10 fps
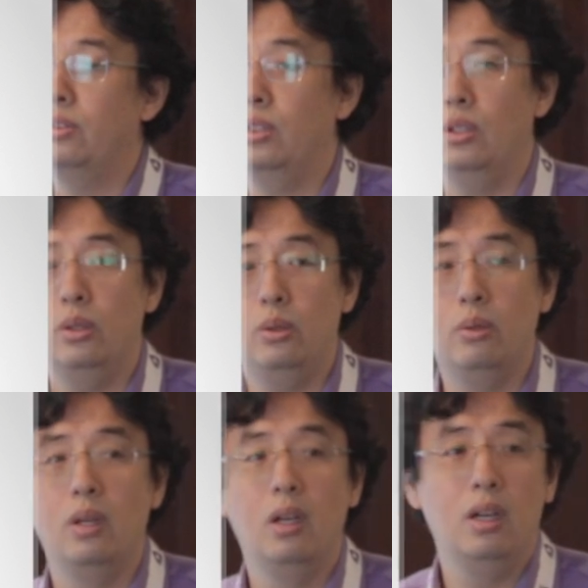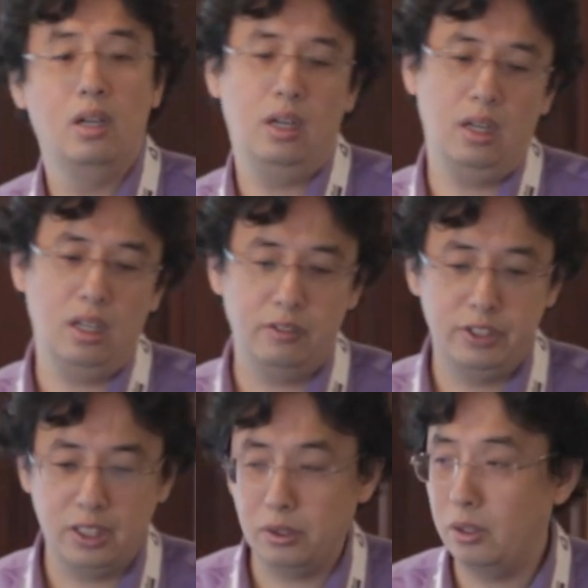So a lot
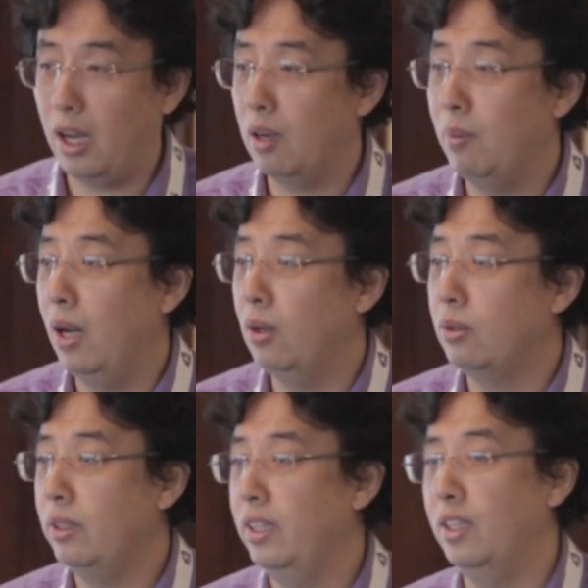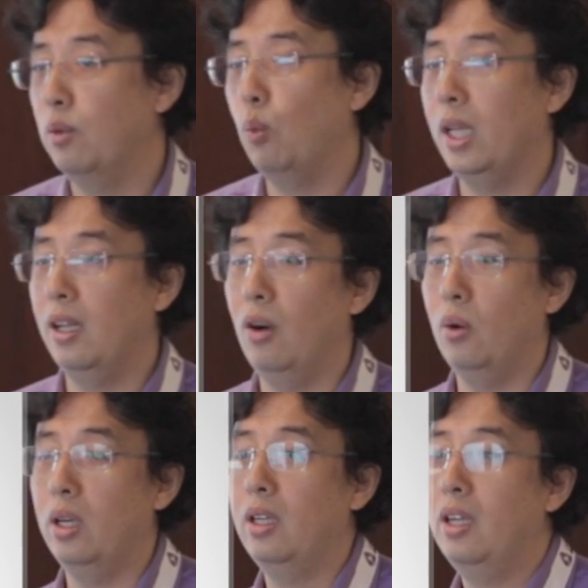of things to talk about in 1
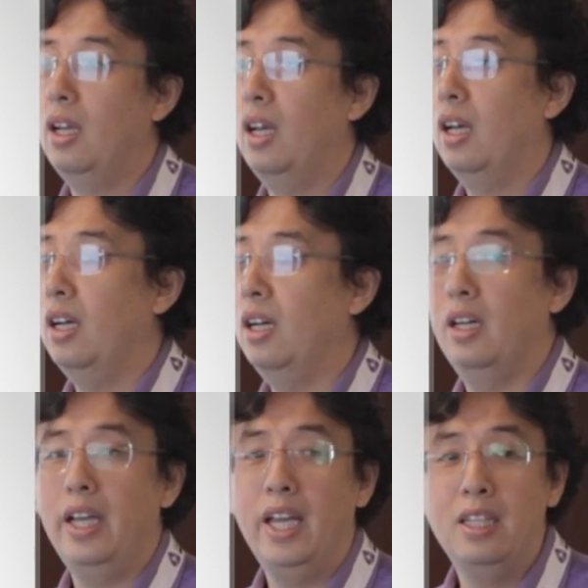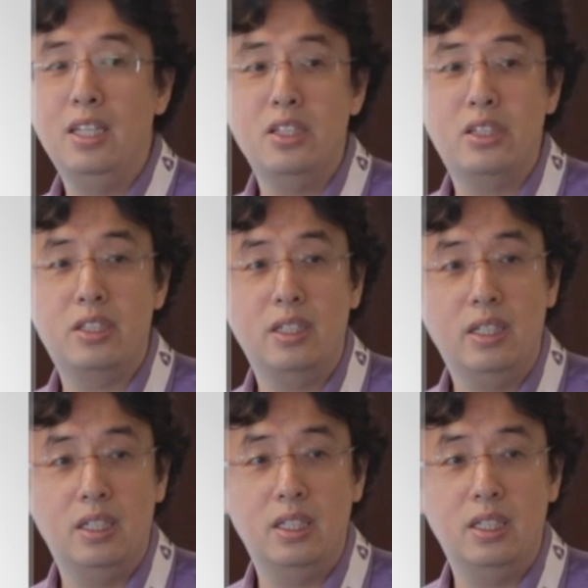hour. And this